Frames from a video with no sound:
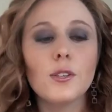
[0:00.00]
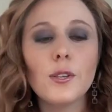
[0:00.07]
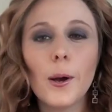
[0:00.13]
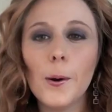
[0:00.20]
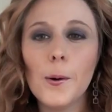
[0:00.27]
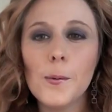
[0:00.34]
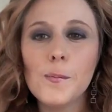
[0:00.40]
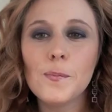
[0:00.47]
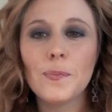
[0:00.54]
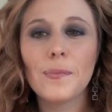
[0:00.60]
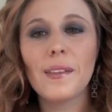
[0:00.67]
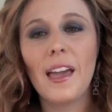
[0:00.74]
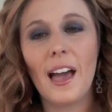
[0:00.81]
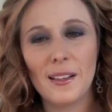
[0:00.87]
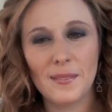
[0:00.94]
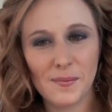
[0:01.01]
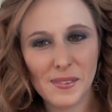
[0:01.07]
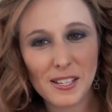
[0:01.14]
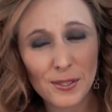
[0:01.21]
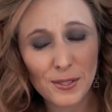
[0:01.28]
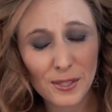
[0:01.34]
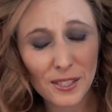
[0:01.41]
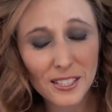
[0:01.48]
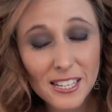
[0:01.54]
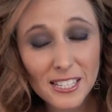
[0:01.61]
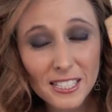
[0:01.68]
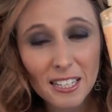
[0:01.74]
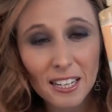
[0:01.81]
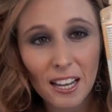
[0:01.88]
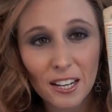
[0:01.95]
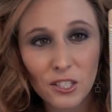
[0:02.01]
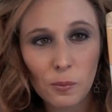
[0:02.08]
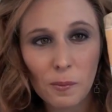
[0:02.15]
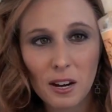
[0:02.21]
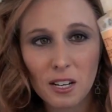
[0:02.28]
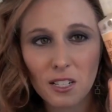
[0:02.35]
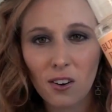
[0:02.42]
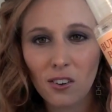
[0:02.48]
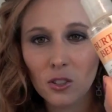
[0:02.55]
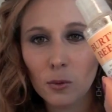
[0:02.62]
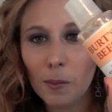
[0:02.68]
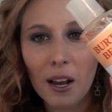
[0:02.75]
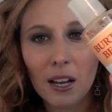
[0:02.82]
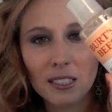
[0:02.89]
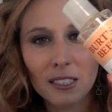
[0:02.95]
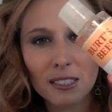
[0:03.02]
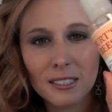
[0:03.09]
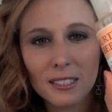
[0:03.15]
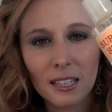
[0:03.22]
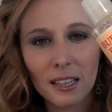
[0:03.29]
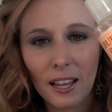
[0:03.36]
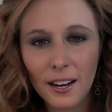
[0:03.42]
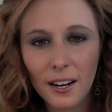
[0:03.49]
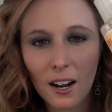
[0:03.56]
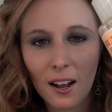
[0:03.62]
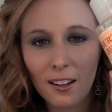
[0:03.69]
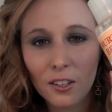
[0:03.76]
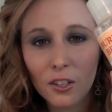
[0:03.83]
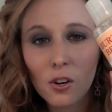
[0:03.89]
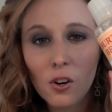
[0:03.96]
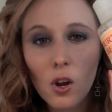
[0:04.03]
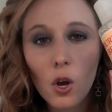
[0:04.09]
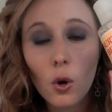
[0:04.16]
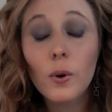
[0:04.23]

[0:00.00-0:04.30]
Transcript: So yeah, it's easy to get too much, and also because it's a light color,